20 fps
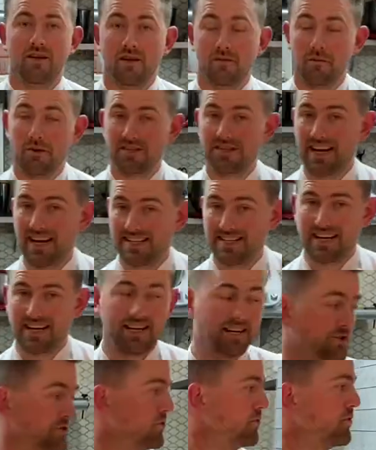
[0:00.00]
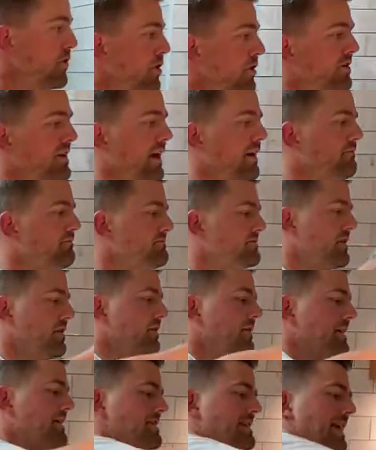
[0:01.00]
my tatin is all cooked now, so
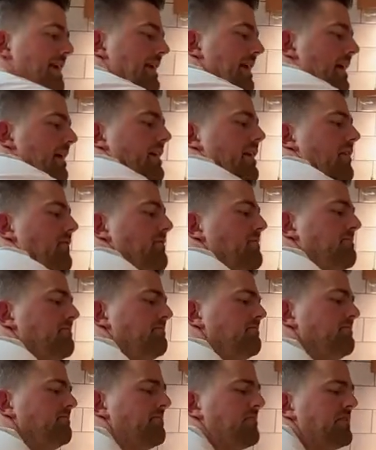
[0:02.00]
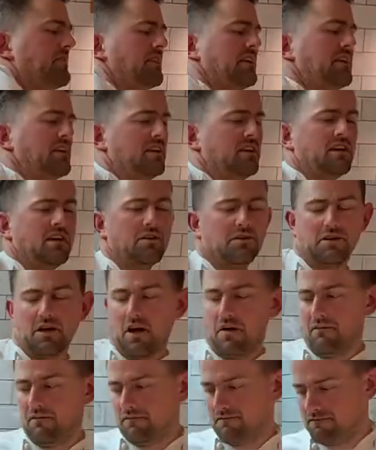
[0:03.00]
let's get it out of the oven. Here we
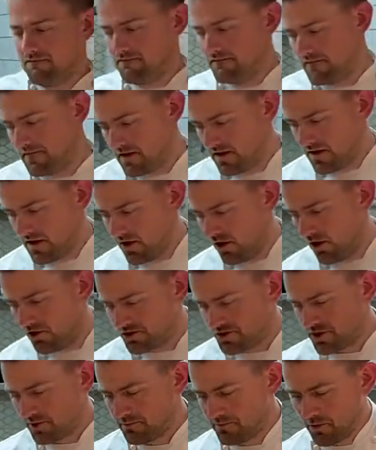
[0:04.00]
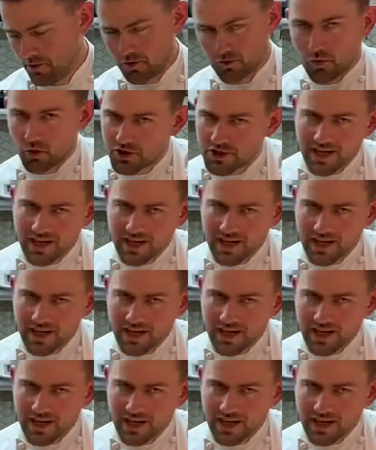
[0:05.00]
go. Onto your board, watch